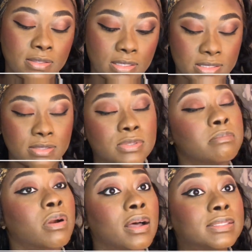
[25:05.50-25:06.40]
Let's do some
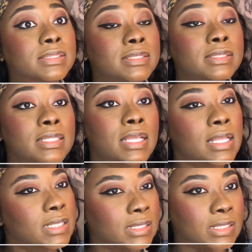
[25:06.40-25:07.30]
bronzing.
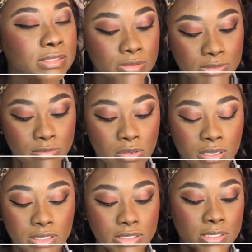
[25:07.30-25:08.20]
Let's do some
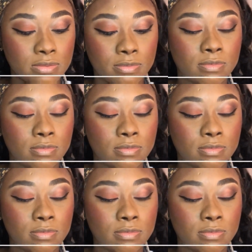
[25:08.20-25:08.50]
bronzing.